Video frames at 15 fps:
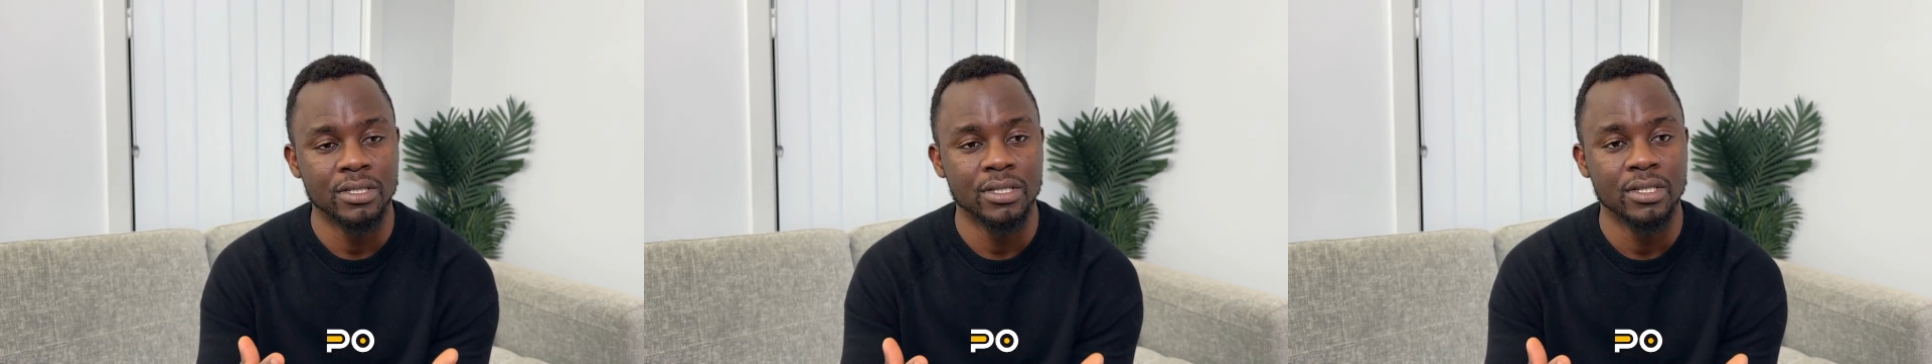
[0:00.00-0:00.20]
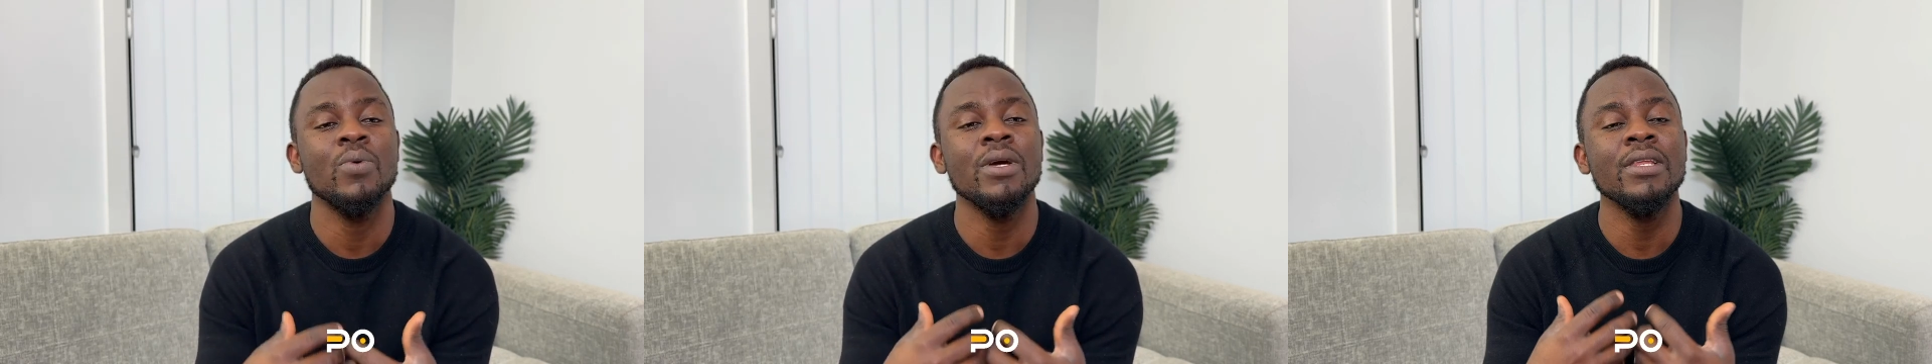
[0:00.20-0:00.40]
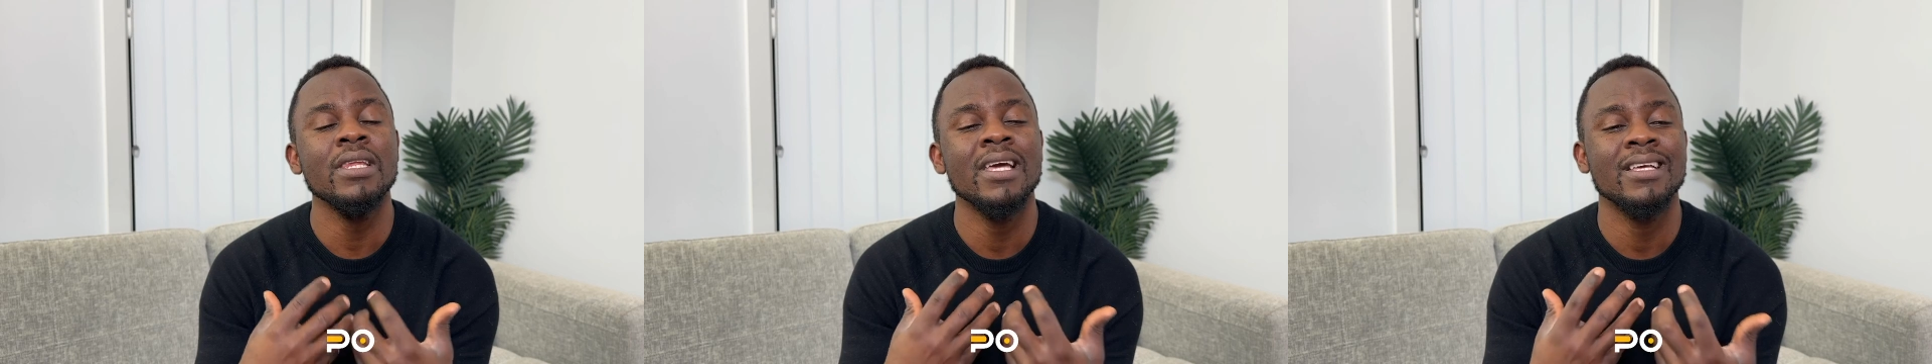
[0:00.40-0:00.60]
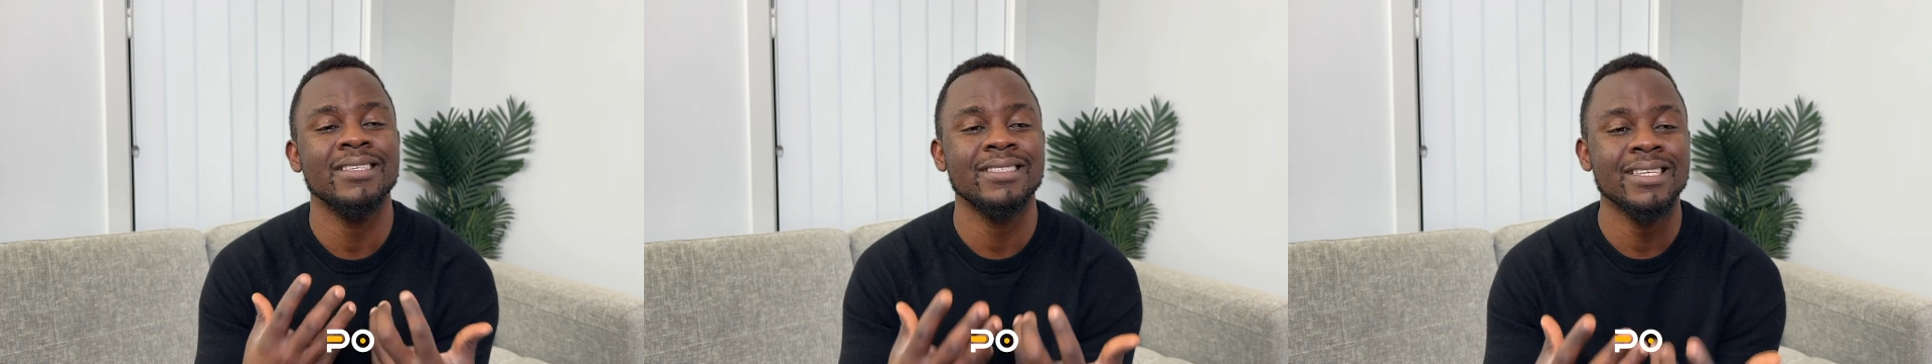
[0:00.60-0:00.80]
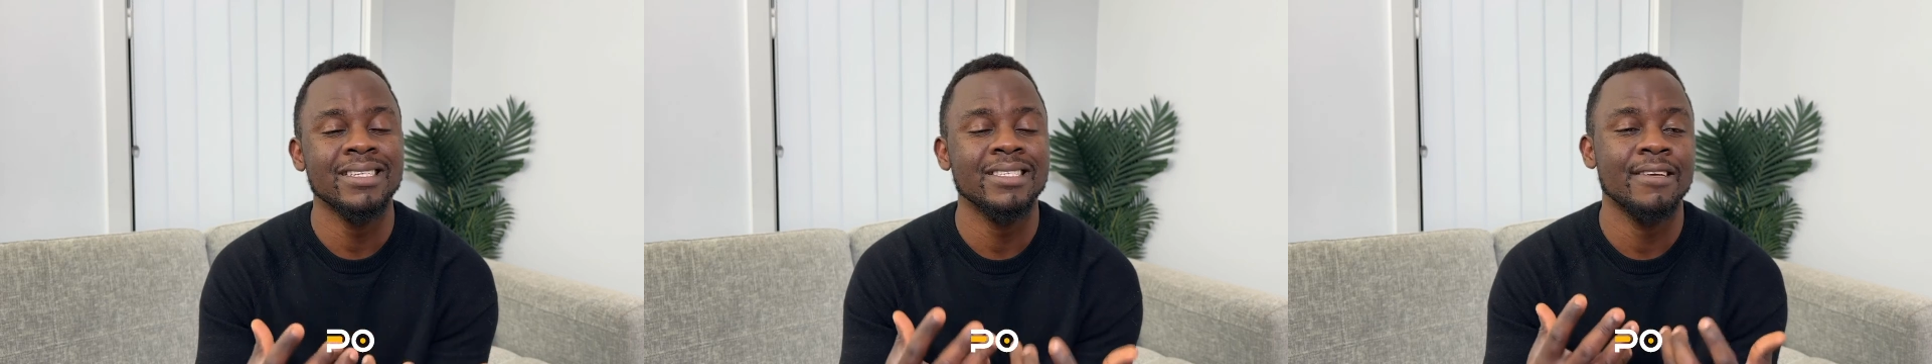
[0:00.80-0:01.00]
When a
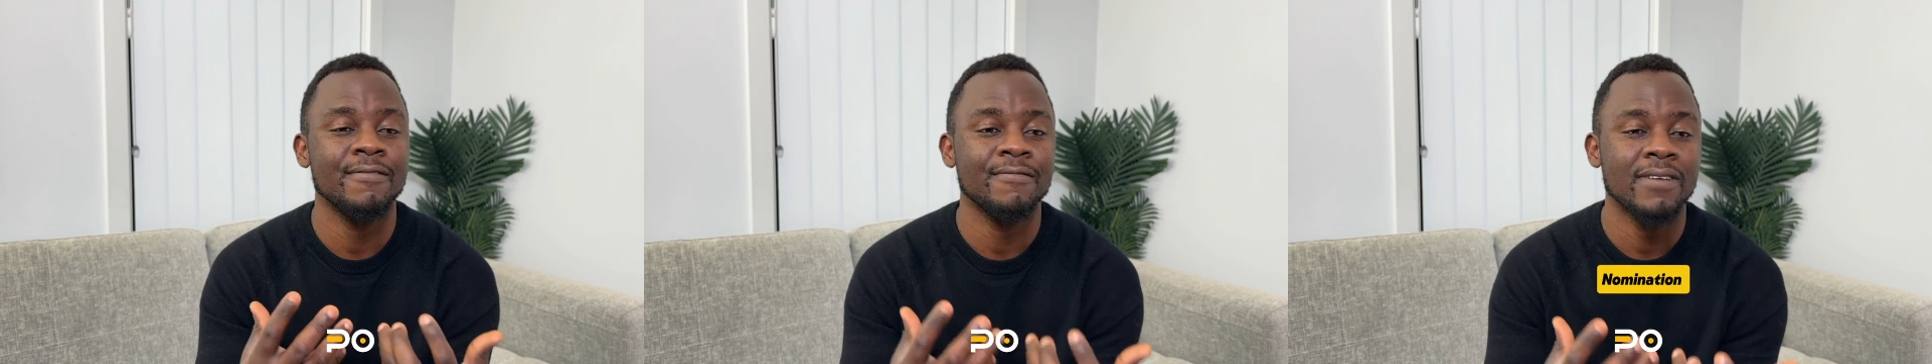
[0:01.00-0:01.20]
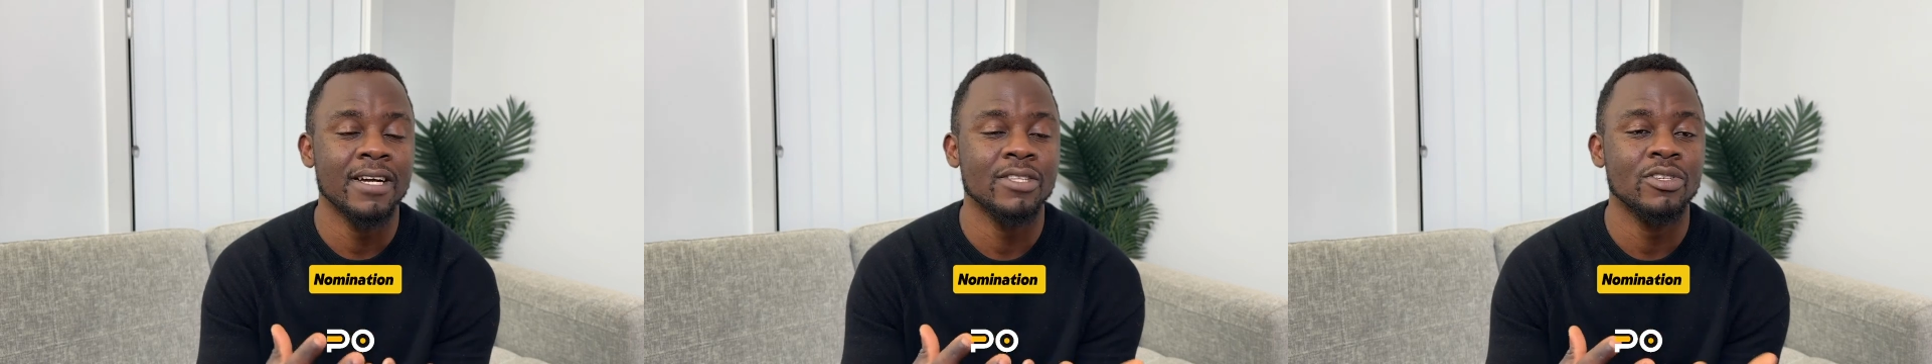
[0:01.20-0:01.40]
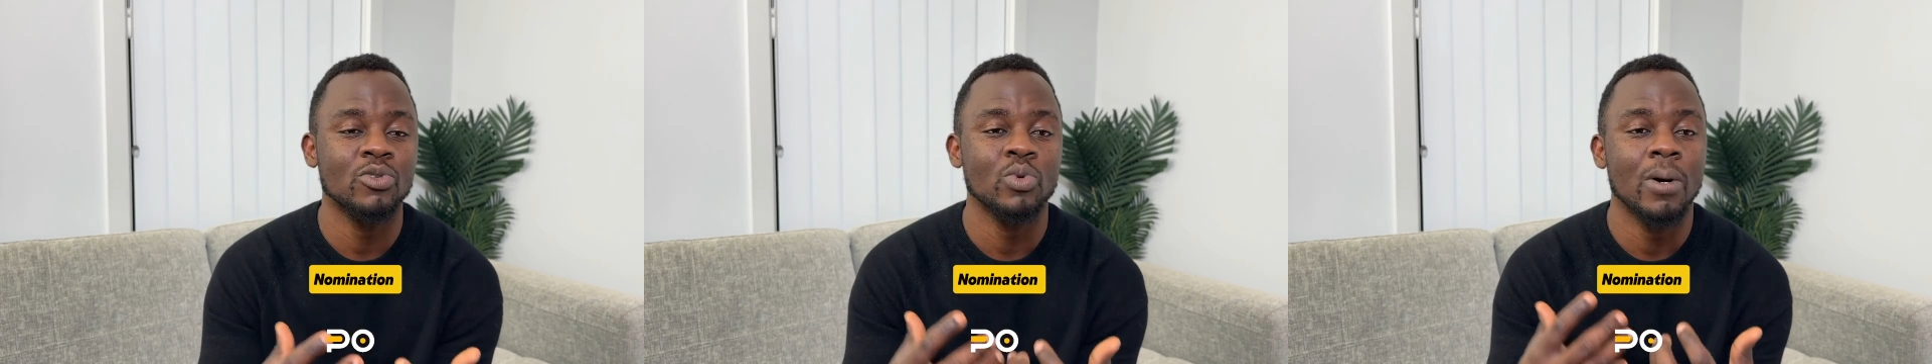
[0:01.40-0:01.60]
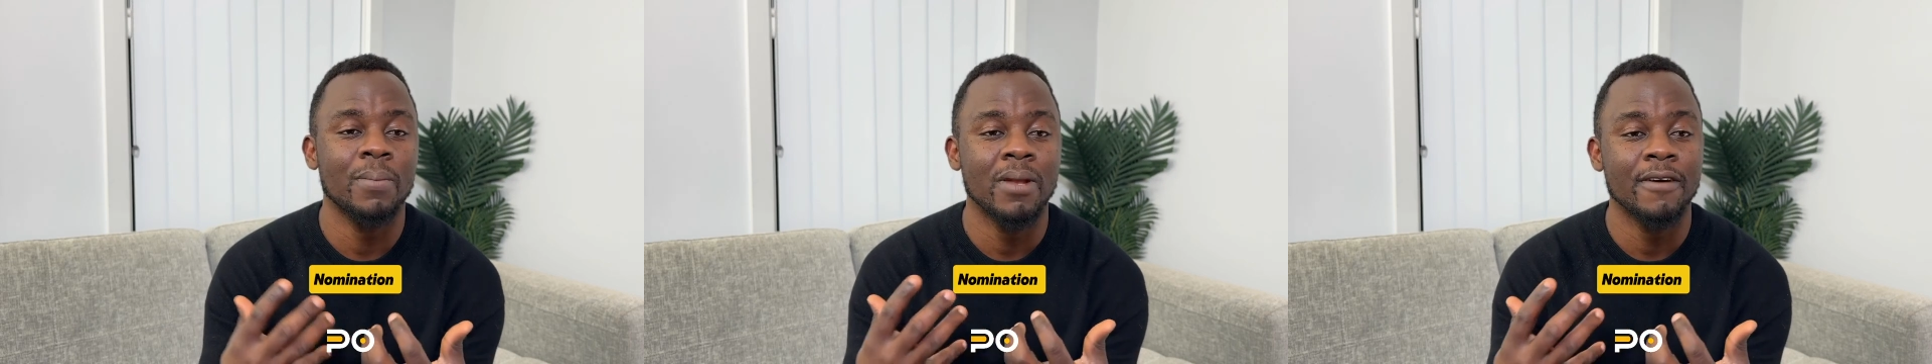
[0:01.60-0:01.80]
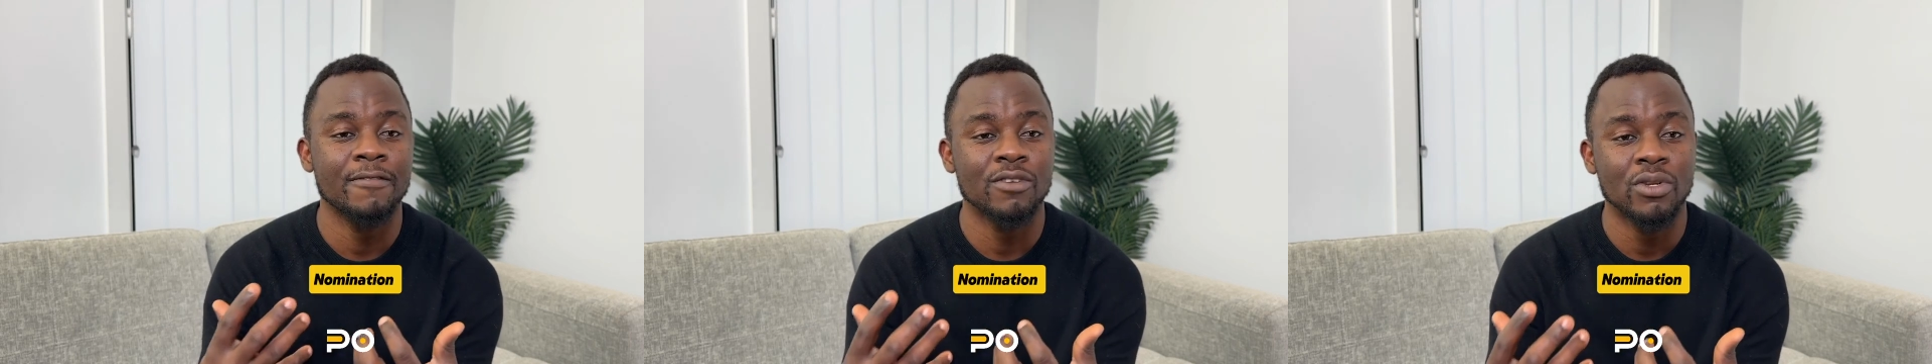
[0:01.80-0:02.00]
state invites you to apply
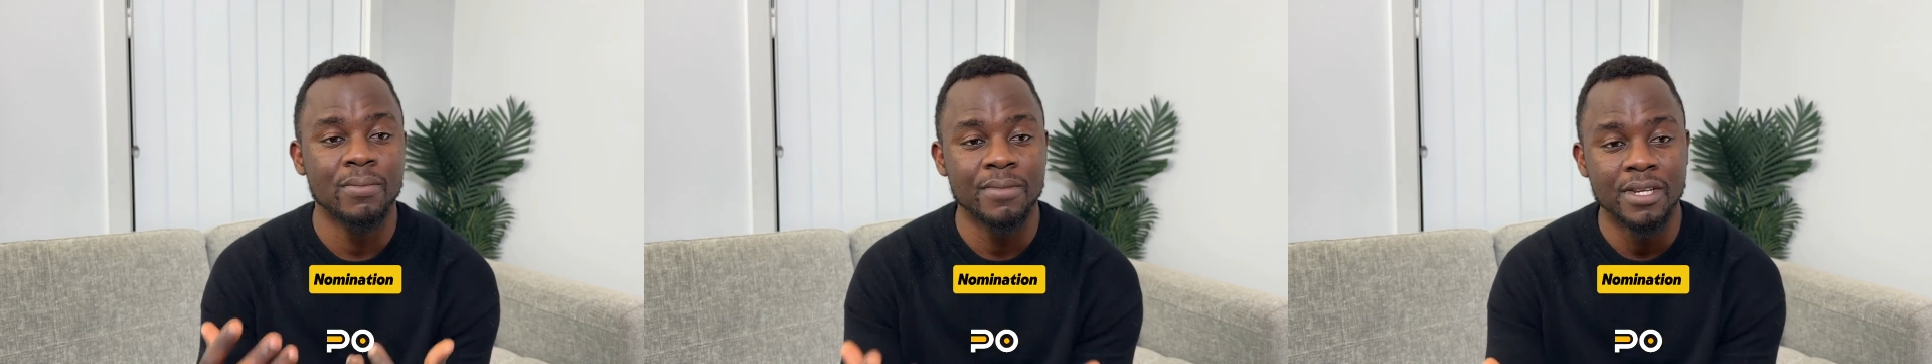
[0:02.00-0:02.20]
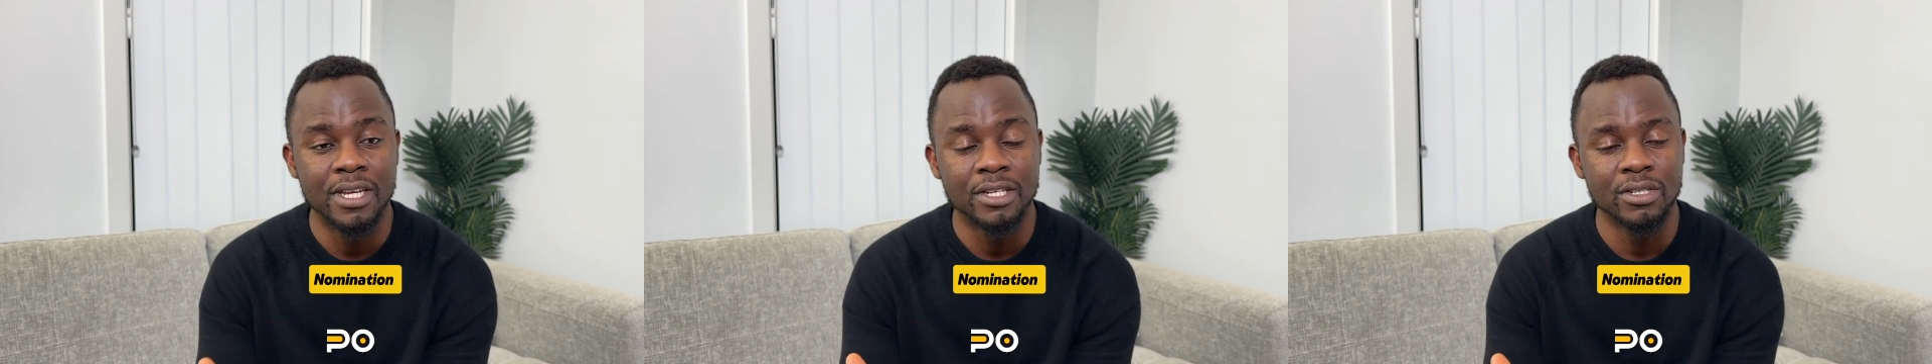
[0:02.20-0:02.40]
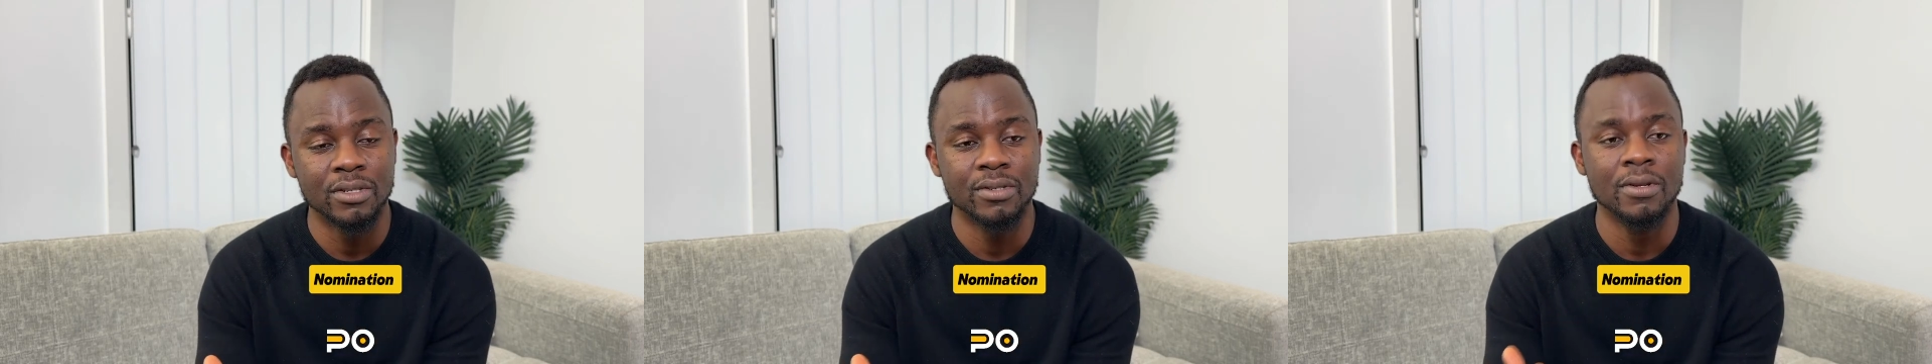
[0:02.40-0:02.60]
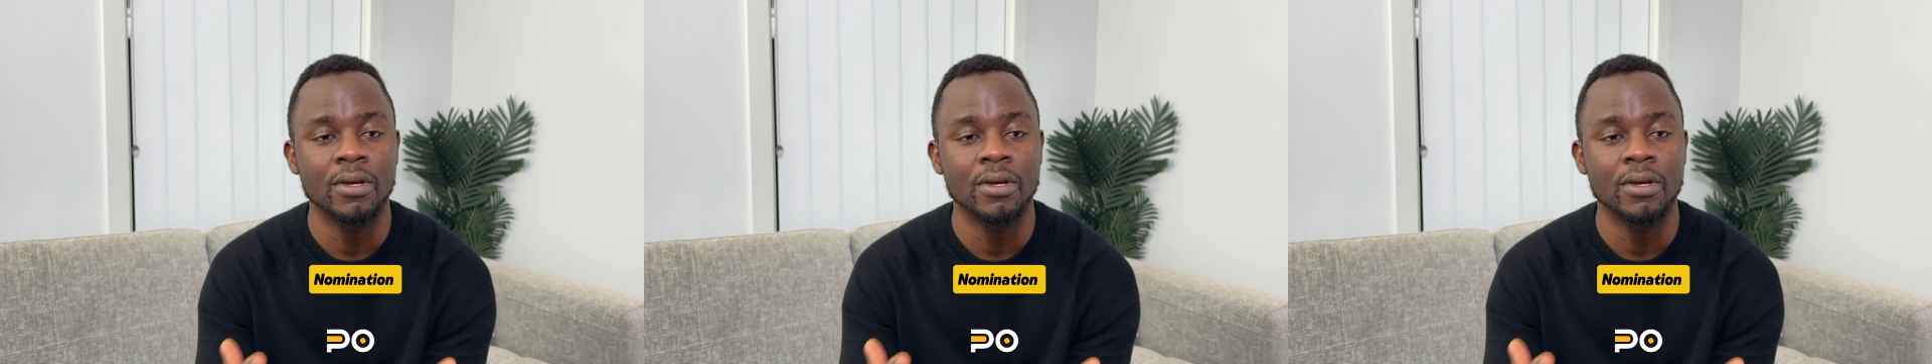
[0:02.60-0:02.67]
for nomination,